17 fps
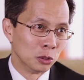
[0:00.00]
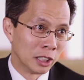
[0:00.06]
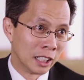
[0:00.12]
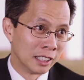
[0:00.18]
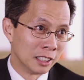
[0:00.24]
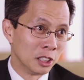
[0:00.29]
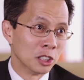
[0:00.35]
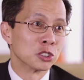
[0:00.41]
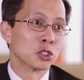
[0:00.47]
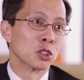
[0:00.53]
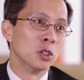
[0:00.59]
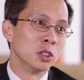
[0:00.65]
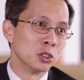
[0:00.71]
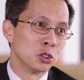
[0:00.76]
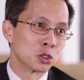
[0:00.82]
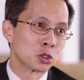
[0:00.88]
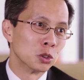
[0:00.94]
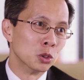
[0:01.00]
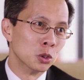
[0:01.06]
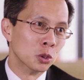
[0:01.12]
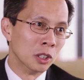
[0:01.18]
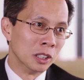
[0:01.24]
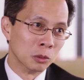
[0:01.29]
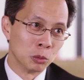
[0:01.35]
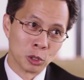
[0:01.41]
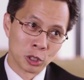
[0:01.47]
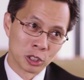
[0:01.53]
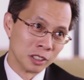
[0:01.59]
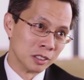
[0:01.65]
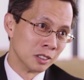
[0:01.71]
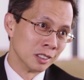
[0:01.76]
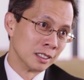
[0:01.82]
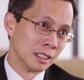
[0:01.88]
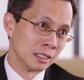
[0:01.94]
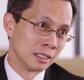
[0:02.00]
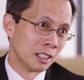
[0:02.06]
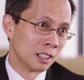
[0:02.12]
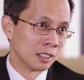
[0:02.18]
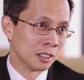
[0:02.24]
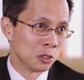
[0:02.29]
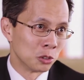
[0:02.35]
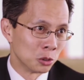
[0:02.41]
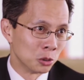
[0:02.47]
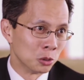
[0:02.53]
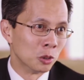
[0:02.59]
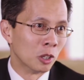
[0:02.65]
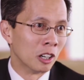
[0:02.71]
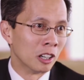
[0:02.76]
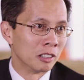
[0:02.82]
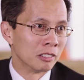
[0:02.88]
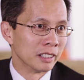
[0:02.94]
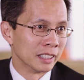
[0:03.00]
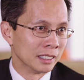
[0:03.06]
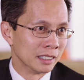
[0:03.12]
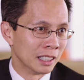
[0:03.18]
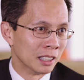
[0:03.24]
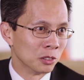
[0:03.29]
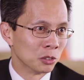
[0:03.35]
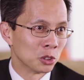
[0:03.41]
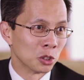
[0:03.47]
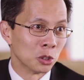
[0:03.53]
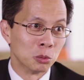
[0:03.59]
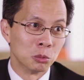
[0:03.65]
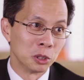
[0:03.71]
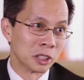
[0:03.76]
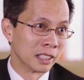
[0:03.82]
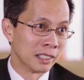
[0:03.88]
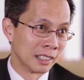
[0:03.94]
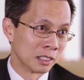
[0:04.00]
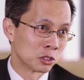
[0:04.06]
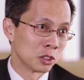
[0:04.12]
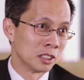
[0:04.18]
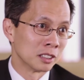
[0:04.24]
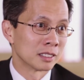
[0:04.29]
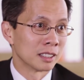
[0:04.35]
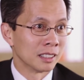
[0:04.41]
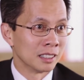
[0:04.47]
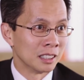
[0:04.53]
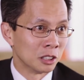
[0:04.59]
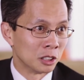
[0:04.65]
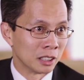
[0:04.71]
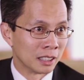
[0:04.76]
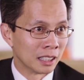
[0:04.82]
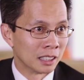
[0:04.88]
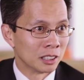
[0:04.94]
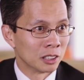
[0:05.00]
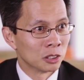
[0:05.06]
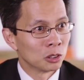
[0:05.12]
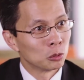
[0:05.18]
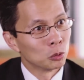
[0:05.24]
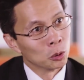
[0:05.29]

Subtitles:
Daddy is going to school and working just as hard as you are right now, so we can actually study together.